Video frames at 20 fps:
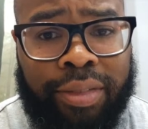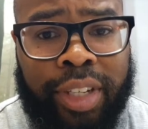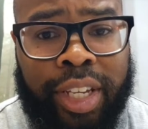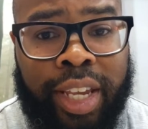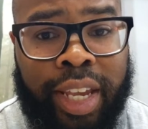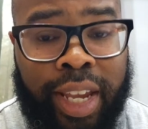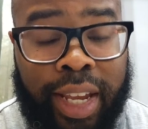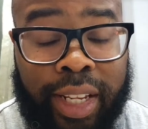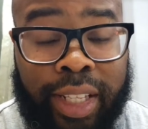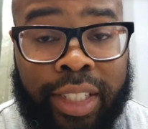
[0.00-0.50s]
a
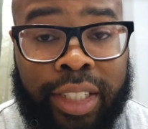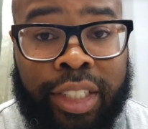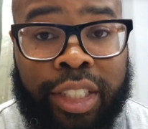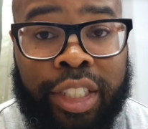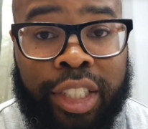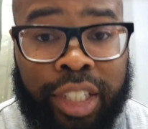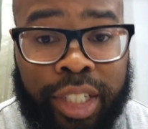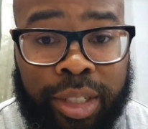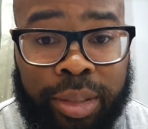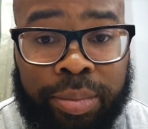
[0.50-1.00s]
hidden
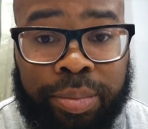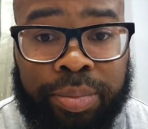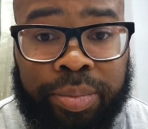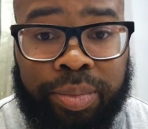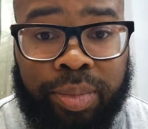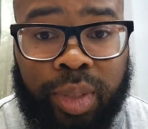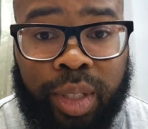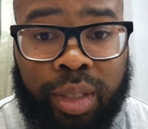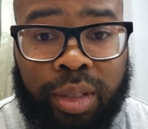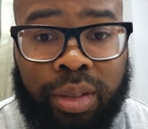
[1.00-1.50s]
gem.
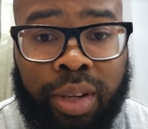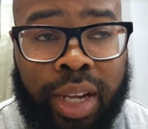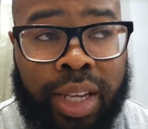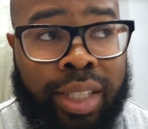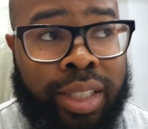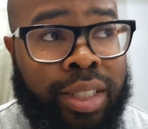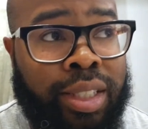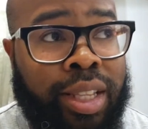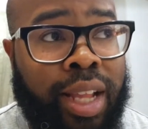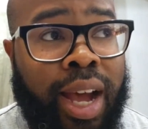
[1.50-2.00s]
Right?
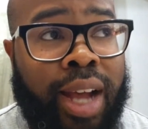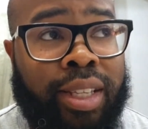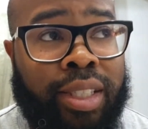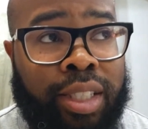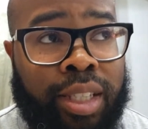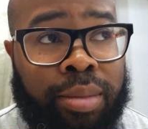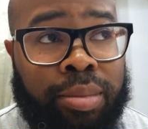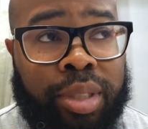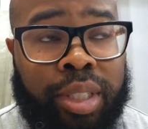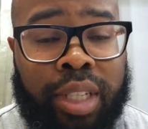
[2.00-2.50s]
It's not
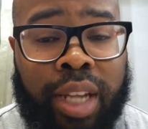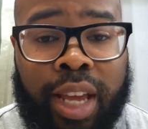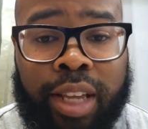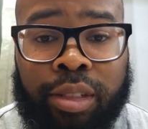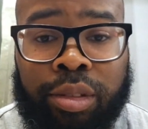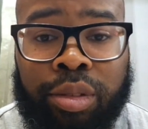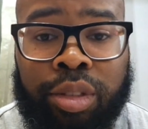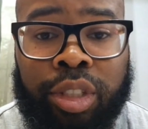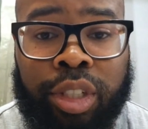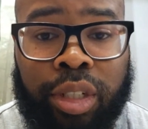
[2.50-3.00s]
something that
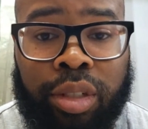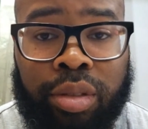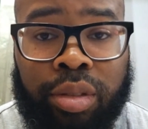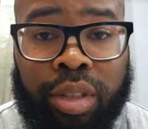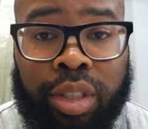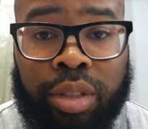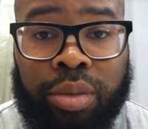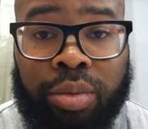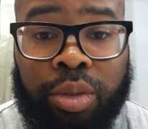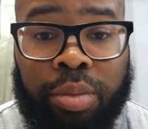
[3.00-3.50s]
you
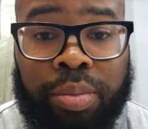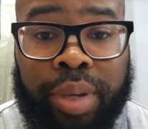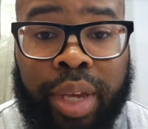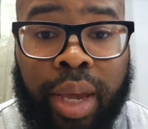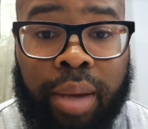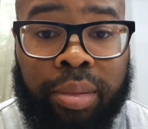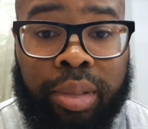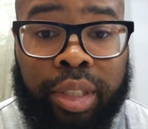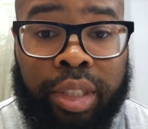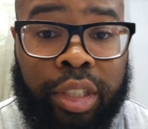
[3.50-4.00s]
generally will be
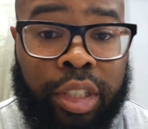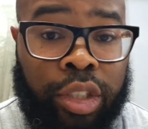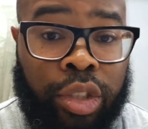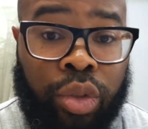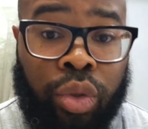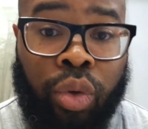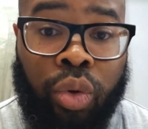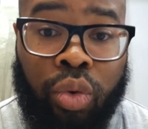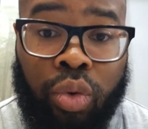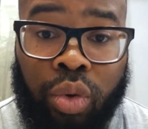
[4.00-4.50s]
able to
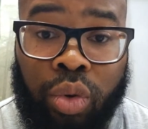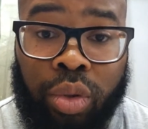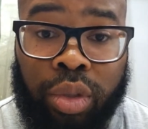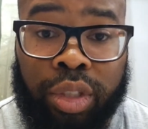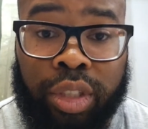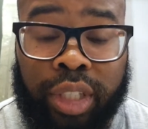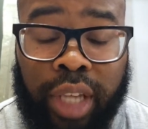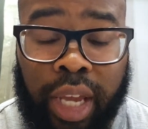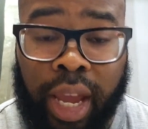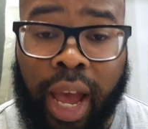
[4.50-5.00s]
just Google
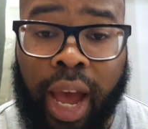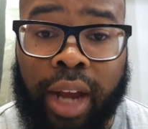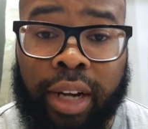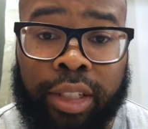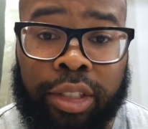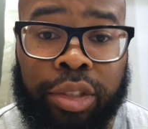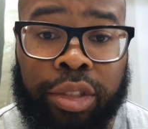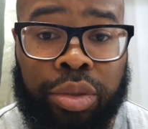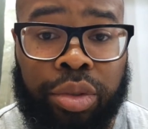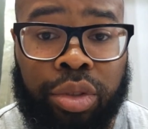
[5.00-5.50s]
and say how
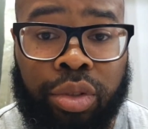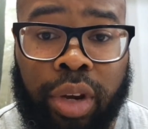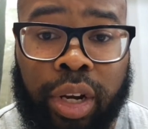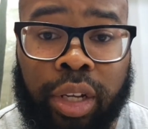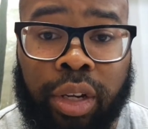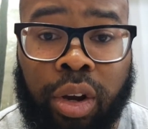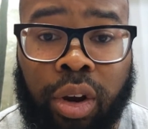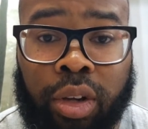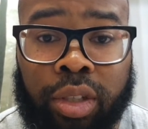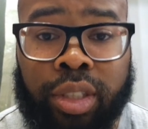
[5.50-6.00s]
to use
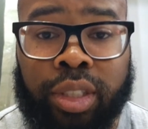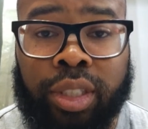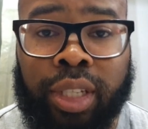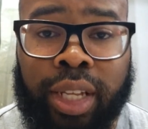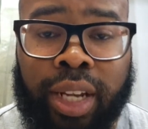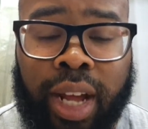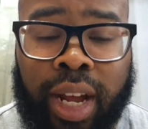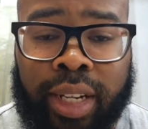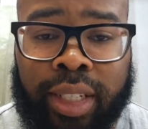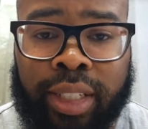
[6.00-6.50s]
credit cards to
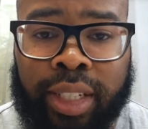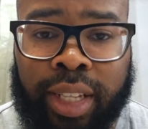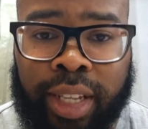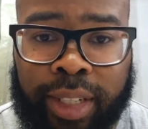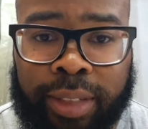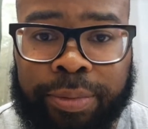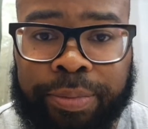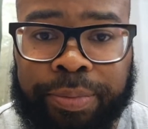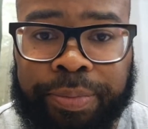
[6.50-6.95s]
get out of debt.